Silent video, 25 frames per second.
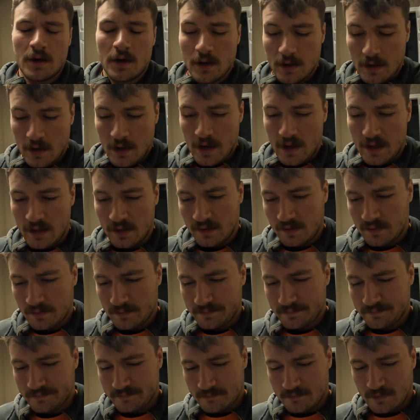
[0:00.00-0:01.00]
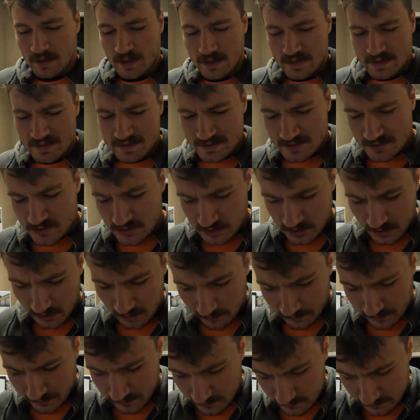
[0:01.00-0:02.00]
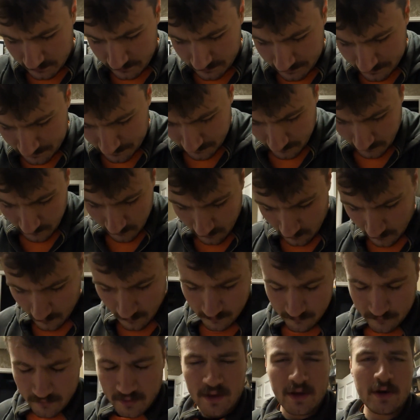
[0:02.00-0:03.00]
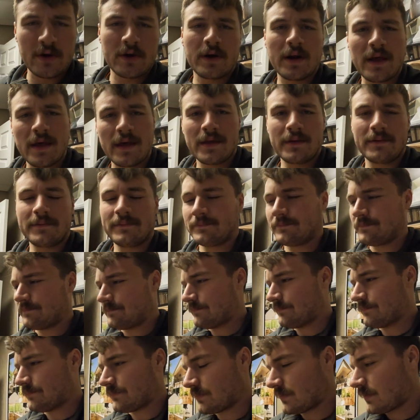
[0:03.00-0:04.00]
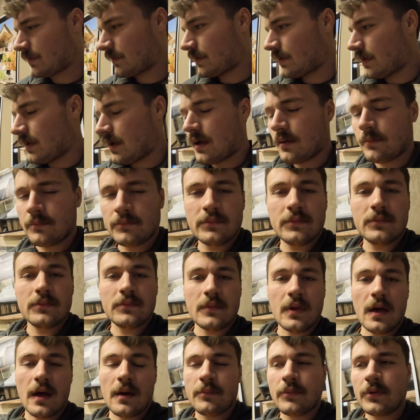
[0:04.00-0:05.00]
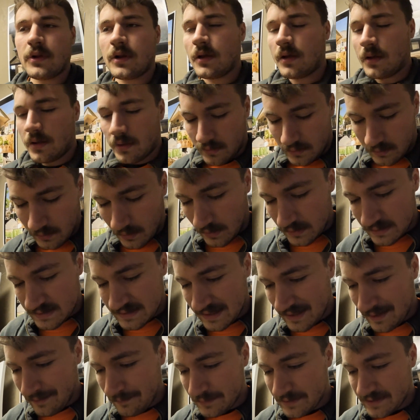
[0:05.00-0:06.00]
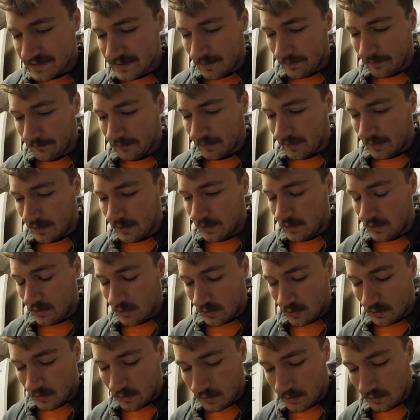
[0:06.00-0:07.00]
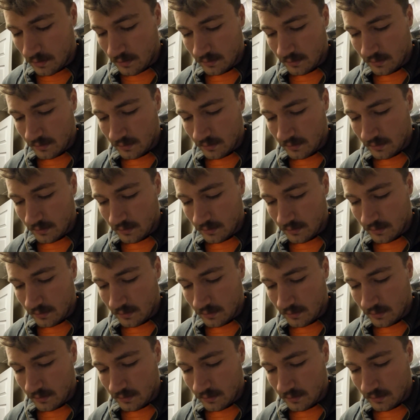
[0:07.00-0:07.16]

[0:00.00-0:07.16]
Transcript: All right, ladies and gentlemen of the internet, I'm gonna attempt something here.